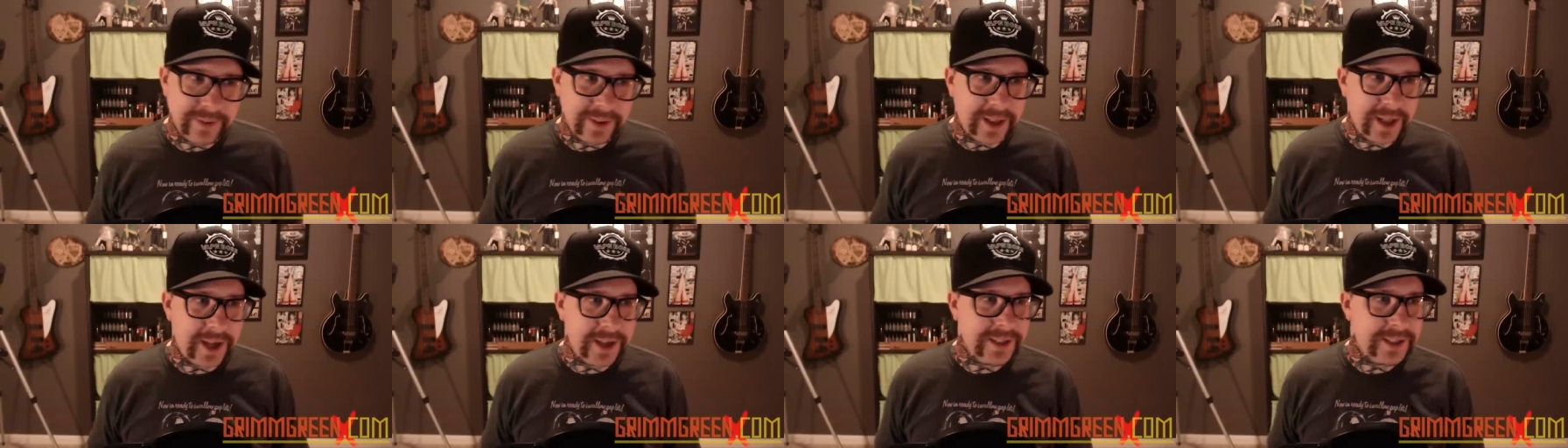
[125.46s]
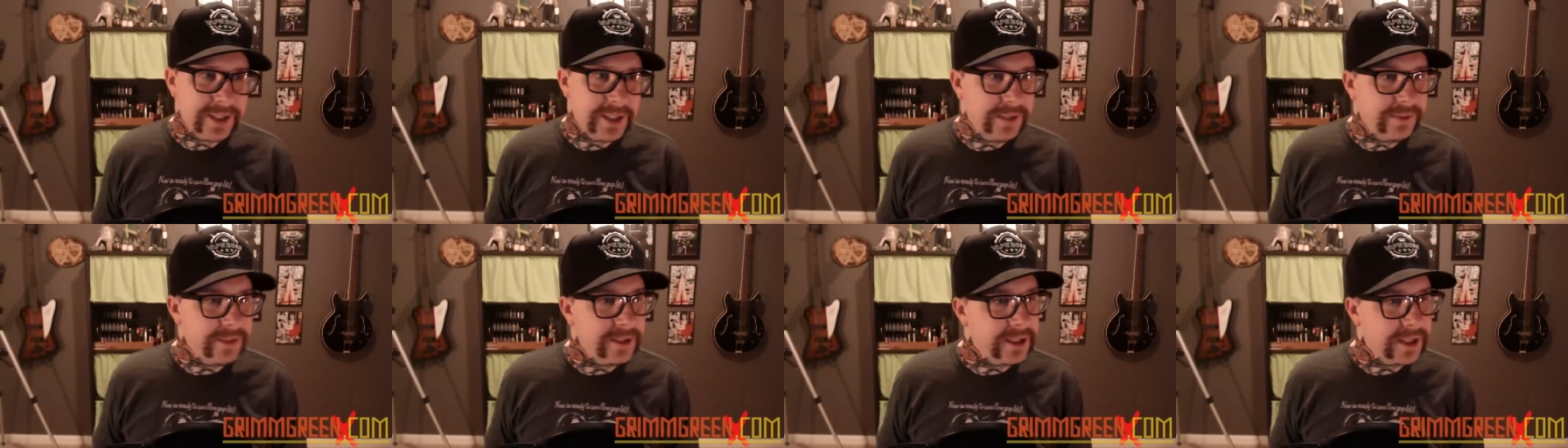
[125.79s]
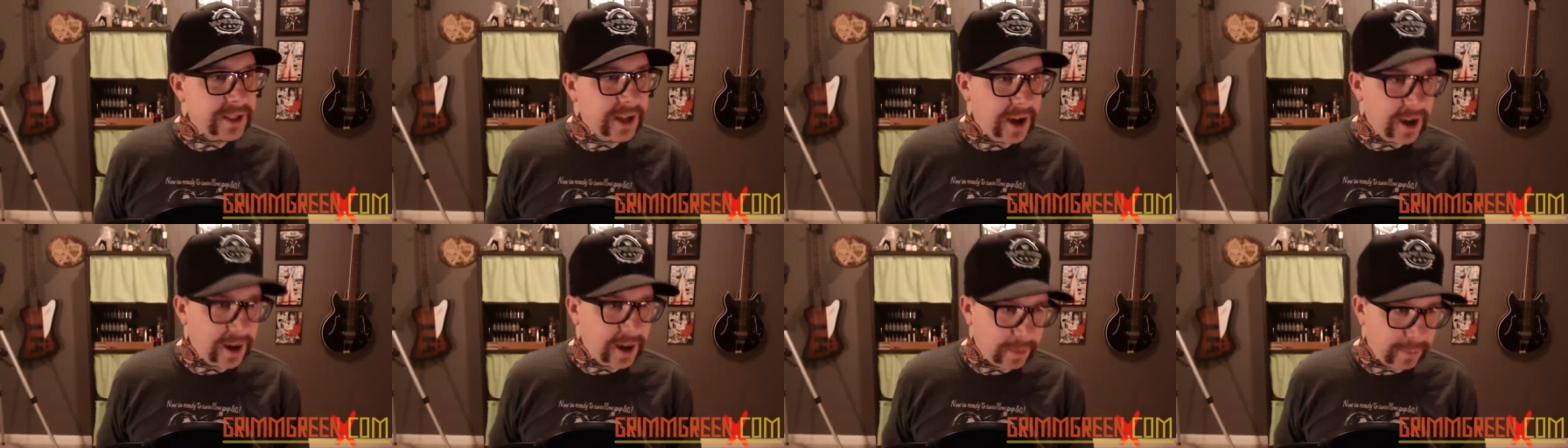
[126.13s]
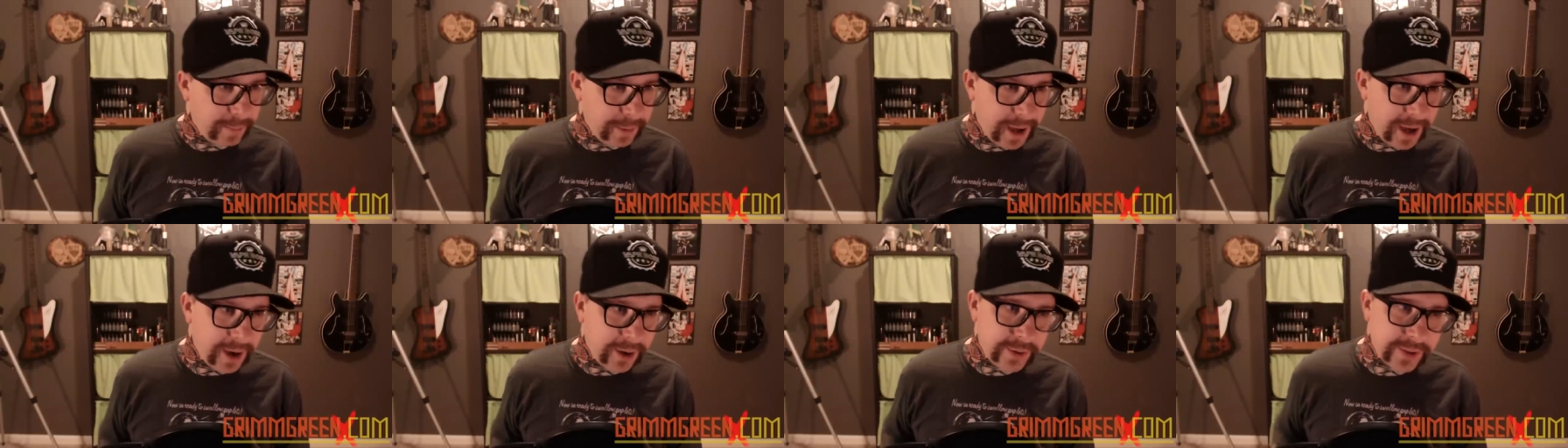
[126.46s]
a lot of stuff to talk
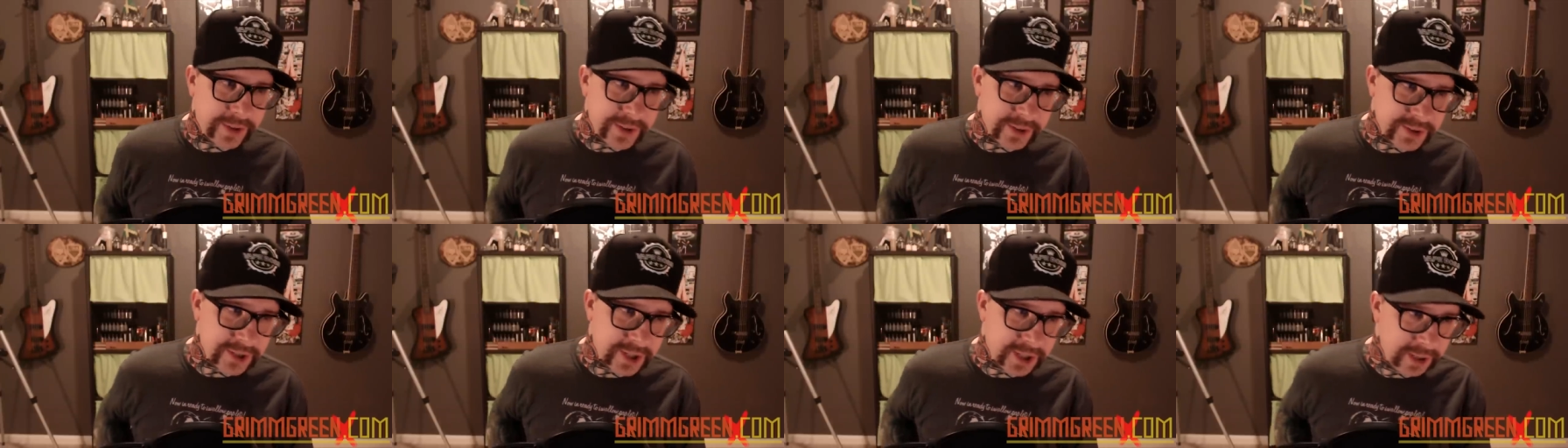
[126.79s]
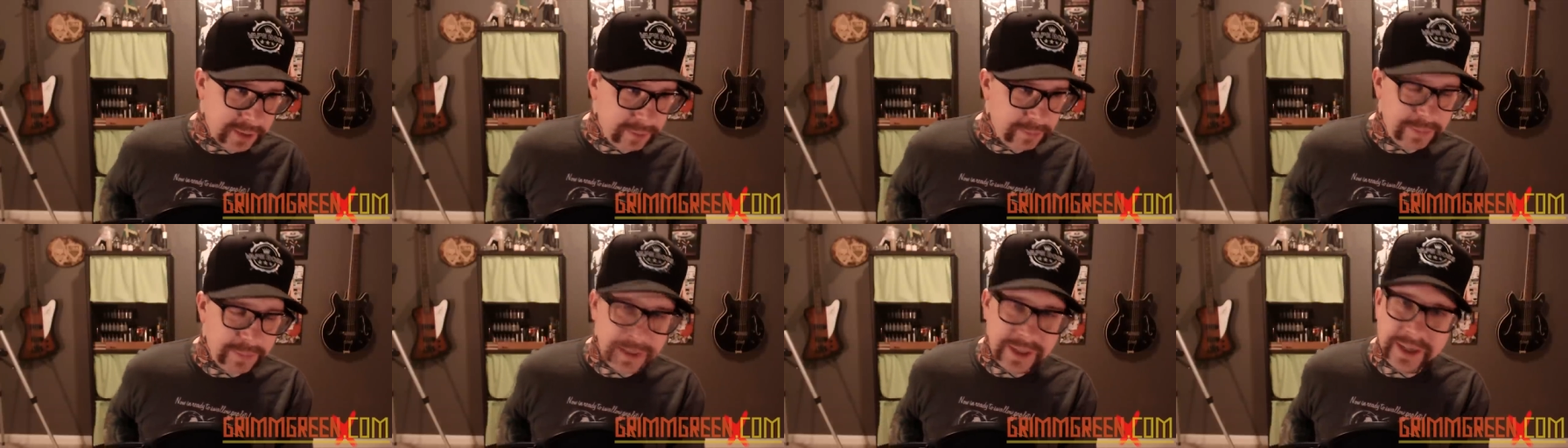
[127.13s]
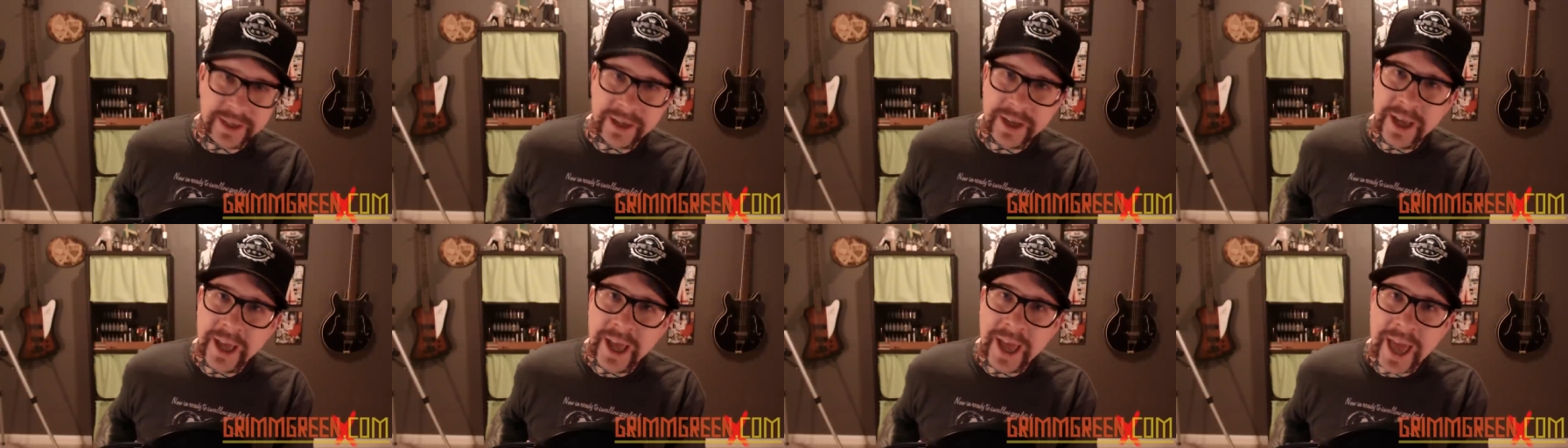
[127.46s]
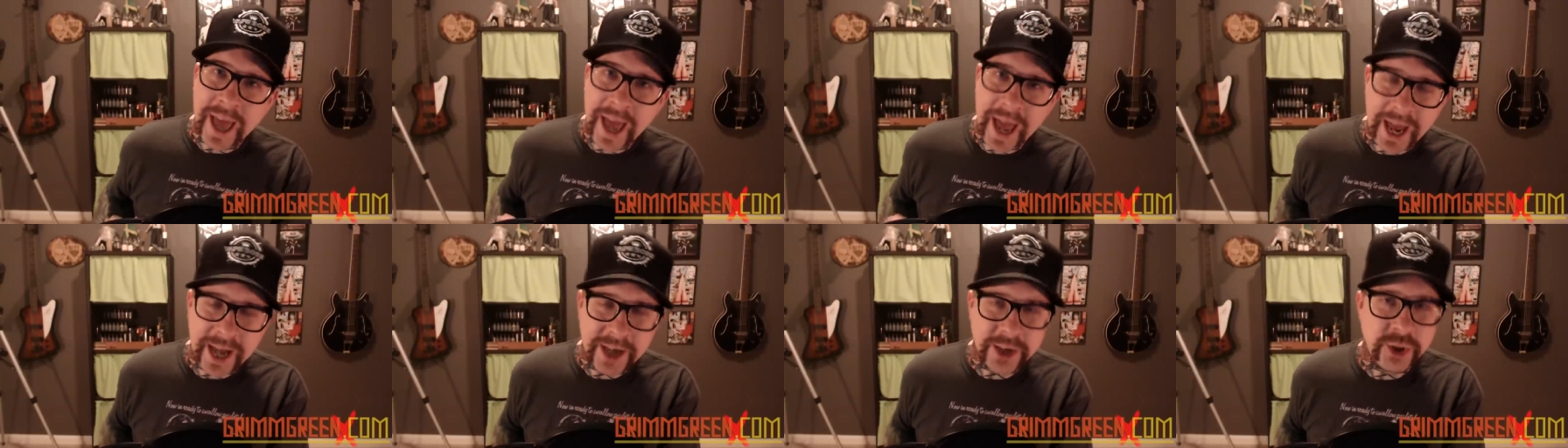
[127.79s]
about. There's going to be,
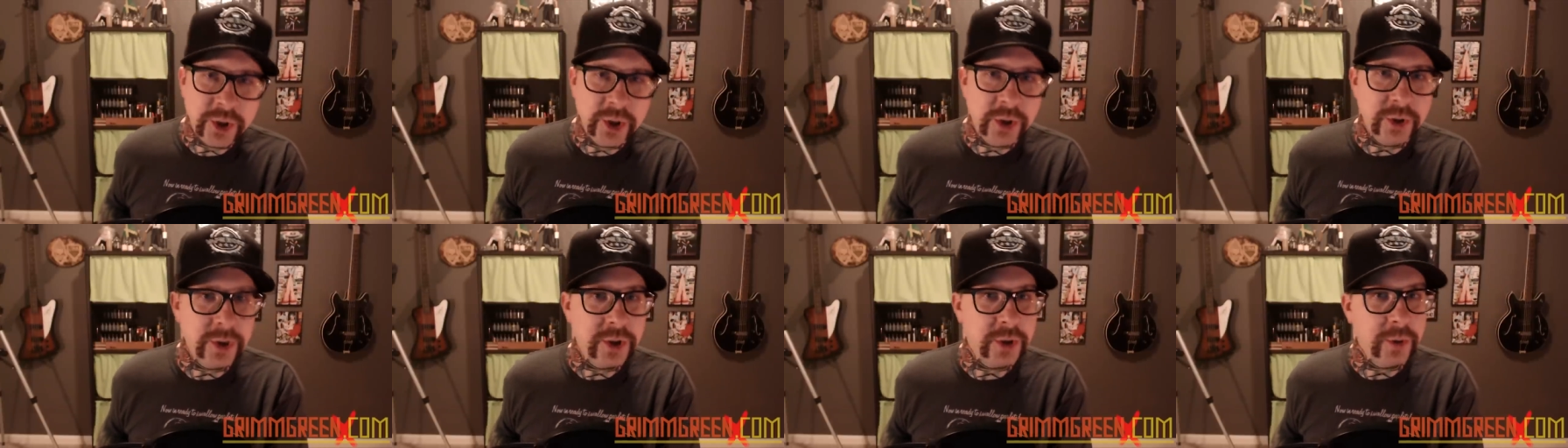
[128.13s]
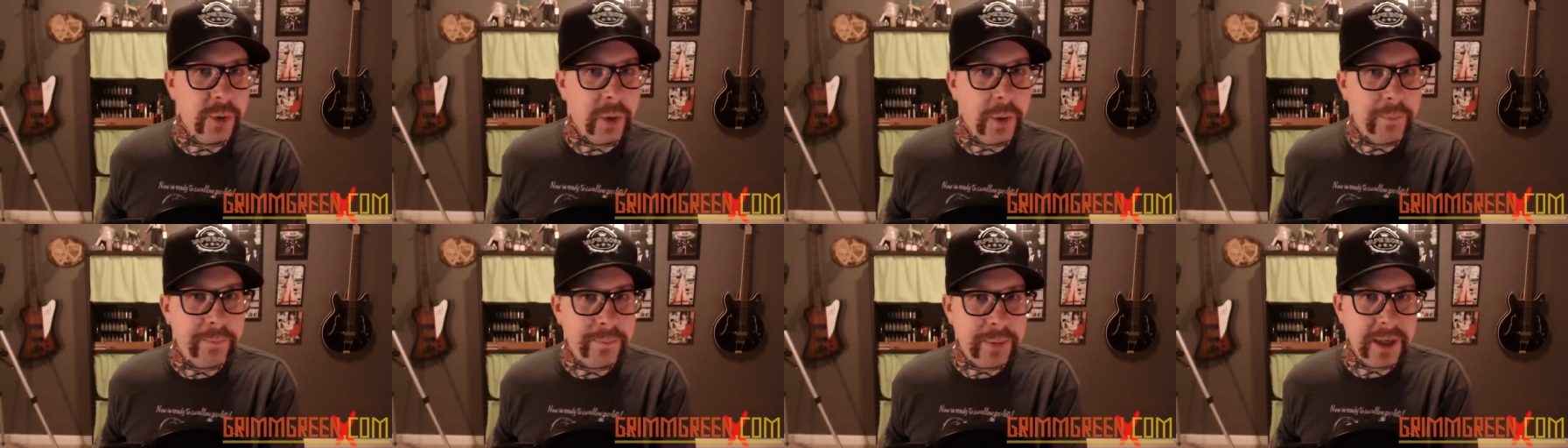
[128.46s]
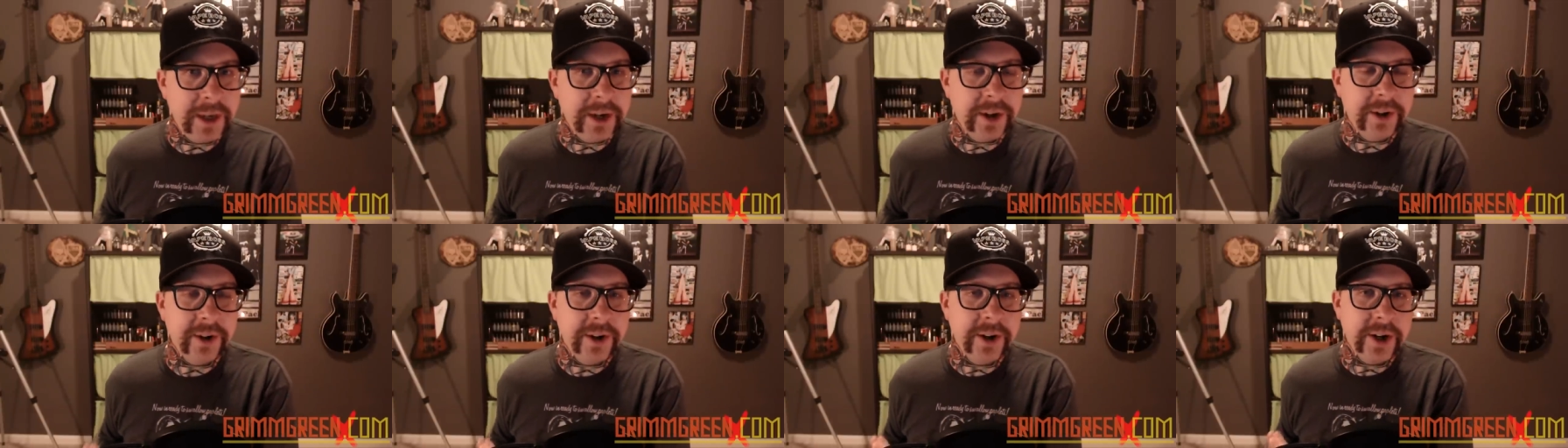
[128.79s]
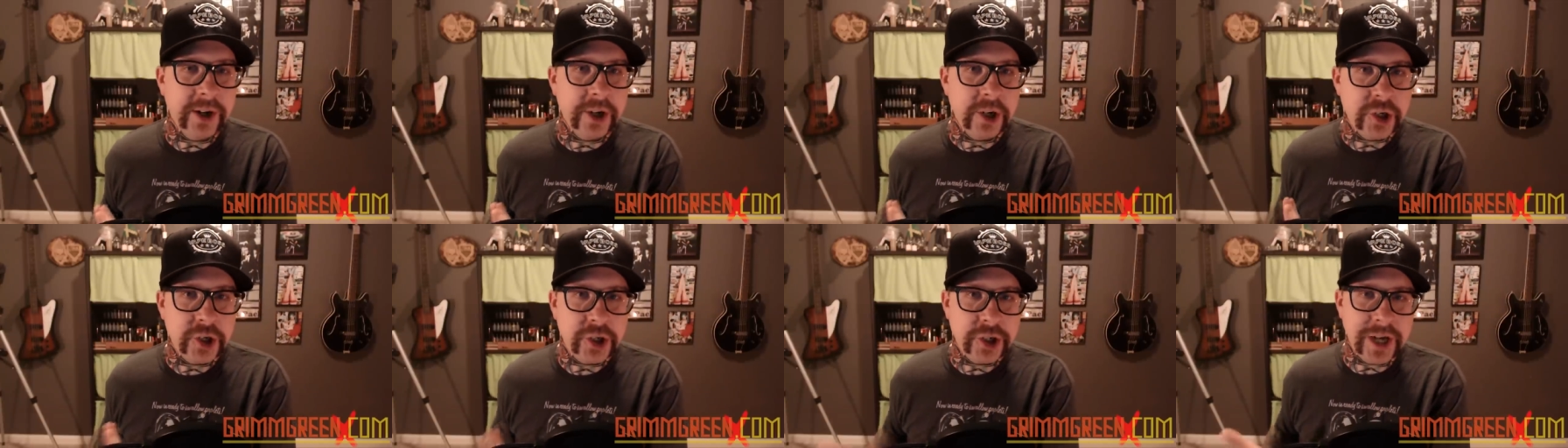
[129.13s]
as usual, beer,
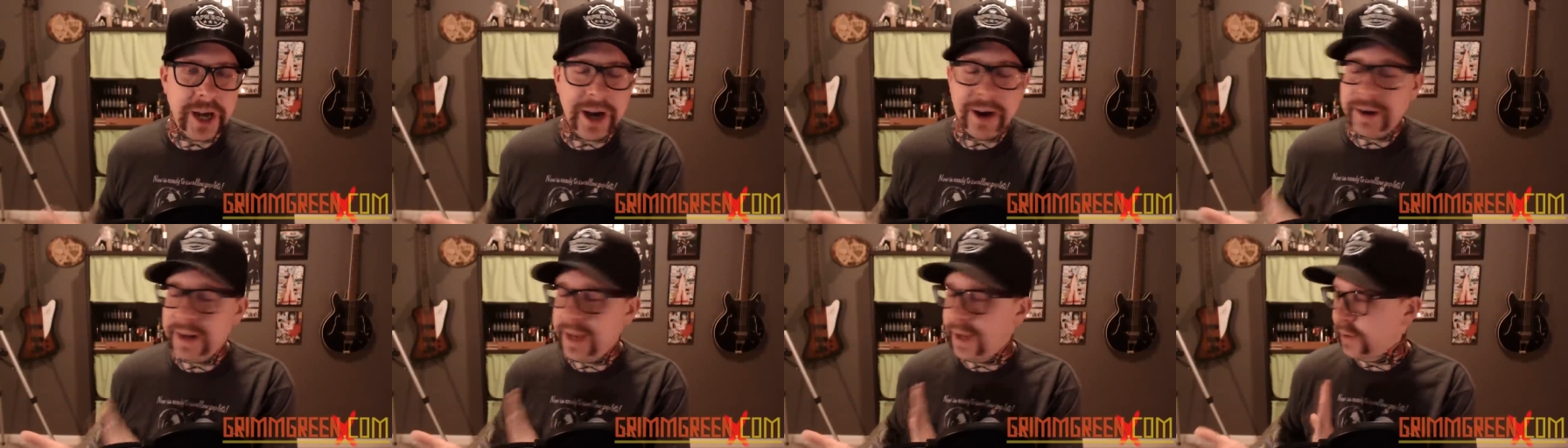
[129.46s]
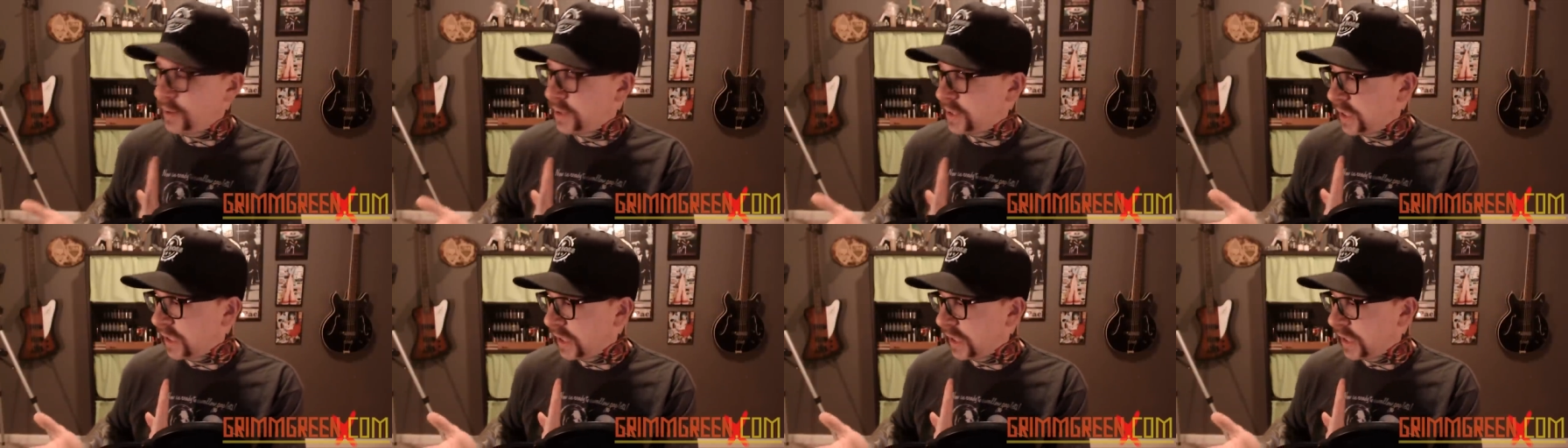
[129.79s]
shout outs,